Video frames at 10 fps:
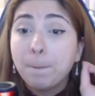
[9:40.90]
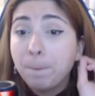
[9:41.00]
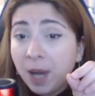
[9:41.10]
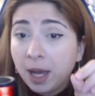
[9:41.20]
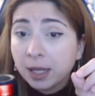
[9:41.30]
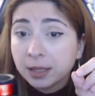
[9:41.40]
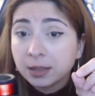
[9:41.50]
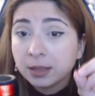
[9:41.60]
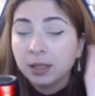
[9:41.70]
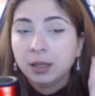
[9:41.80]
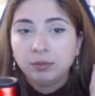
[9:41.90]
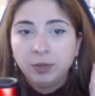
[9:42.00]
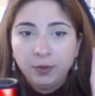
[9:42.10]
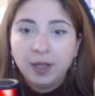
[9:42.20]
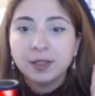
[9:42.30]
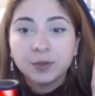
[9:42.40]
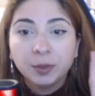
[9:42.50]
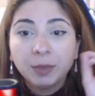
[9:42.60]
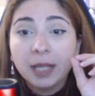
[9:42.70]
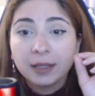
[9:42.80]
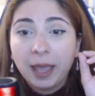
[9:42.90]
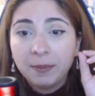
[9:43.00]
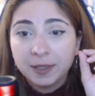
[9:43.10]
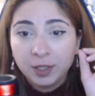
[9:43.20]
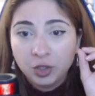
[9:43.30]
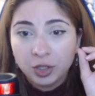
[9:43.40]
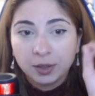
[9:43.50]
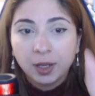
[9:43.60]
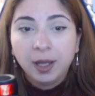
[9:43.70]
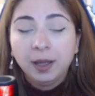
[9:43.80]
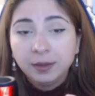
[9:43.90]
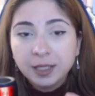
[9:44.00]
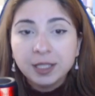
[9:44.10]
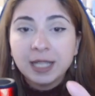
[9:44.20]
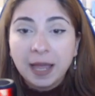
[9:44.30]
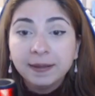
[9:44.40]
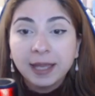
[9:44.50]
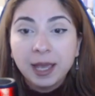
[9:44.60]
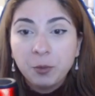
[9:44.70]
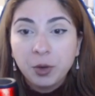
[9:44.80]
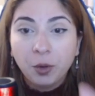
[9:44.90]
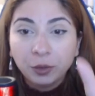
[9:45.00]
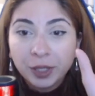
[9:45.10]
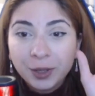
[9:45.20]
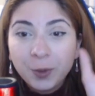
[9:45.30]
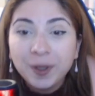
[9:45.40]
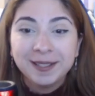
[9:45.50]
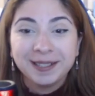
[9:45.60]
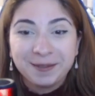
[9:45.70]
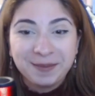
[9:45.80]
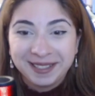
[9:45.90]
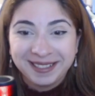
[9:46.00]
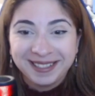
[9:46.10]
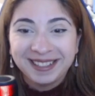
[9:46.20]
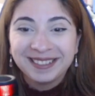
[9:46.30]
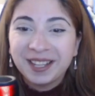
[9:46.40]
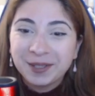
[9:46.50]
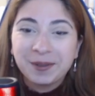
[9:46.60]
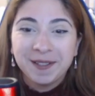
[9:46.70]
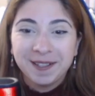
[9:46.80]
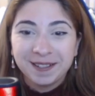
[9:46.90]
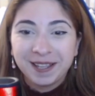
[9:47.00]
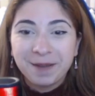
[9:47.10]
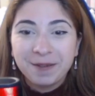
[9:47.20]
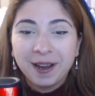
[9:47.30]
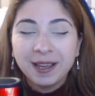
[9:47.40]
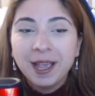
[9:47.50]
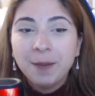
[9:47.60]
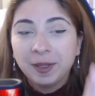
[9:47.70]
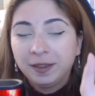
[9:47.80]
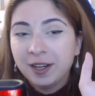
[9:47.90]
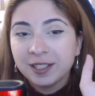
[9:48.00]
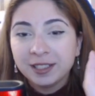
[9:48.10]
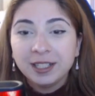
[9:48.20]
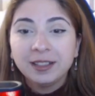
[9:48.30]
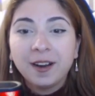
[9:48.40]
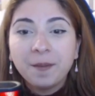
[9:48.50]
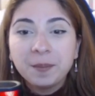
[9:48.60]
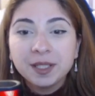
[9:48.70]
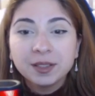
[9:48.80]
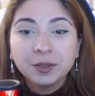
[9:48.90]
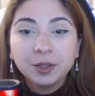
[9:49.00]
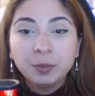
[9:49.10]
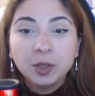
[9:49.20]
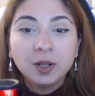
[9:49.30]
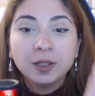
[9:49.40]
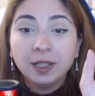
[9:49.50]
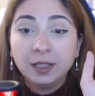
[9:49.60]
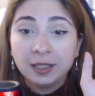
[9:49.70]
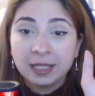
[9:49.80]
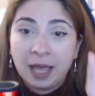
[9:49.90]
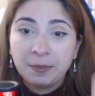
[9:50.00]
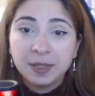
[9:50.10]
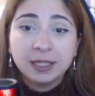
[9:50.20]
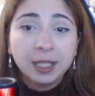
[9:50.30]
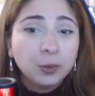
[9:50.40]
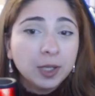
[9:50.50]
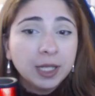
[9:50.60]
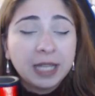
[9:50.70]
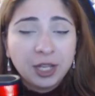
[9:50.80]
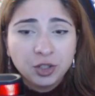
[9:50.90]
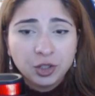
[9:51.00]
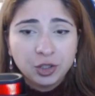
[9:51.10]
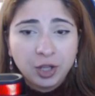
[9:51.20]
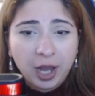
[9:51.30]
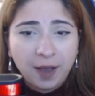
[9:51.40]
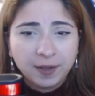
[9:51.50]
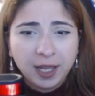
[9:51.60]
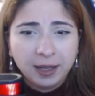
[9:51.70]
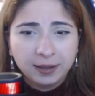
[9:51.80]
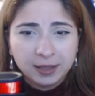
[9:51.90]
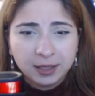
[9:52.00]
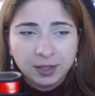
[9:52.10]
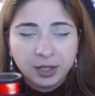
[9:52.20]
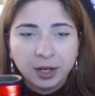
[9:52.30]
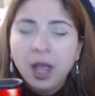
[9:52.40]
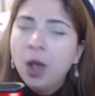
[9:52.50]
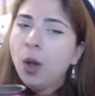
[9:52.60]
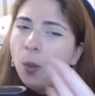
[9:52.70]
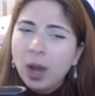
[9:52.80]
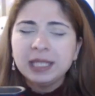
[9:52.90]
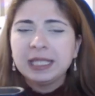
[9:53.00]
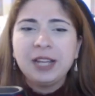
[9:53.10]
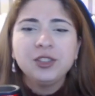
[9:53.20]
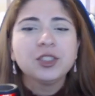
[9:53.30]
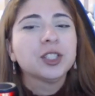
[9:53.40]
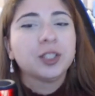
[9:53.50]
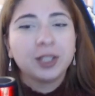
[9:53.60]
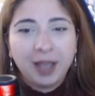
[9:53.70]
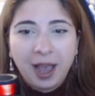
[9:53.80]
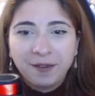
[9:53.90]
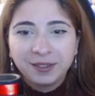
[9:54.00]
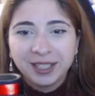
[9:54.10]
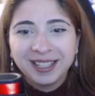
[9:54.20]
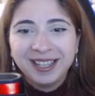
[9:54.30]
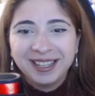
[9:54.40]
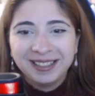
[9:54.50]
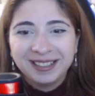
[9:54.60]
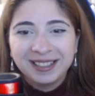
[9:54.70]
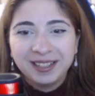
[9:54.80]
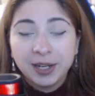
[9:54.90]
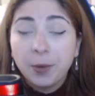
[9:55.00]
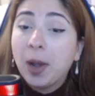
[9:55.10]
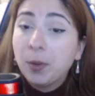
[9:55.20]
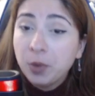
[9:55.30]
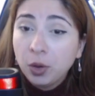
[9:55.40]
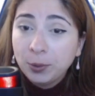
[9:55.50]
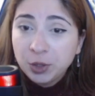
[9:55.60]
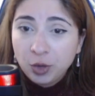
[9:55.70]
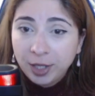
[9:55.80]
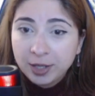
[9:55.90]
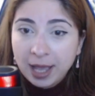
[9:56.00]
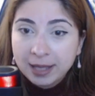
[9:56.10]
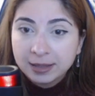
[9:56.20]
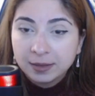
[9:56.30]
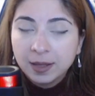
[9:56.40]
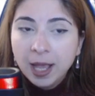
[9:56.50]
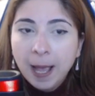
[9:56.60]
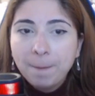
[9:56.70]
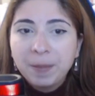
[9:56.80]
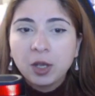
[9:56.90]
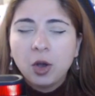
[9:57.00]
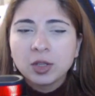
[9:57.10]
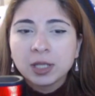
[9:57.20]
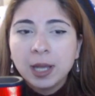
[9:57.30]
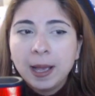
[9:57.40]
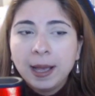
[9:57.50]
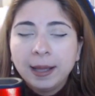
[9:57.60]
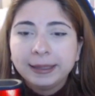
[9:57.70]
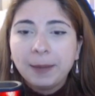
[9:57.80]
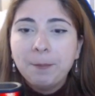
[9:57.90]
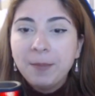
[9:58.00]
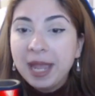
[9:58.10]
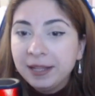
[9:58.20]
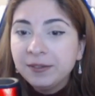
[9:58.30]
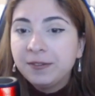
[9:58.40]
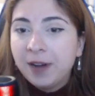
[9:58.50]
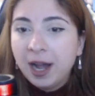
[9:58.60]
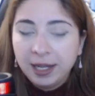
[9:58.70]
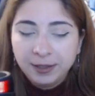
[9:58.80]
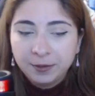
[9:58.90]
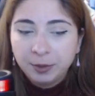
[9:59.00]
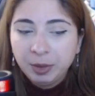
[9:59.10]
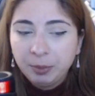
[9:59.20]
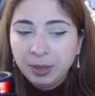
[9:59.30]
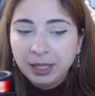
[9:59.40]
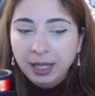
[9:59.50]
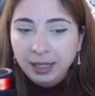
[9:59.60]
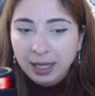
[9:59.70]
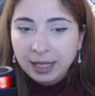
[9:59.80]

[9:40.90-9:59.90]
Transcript: but defense from that game position this is end game where only queens are missing and that's why it's end game right but there's still a lot of pieces on the board and it can be still really dangerous to have king in the center why it's dangerous to have the king in the center why we always try to castle because the main fight from the beginning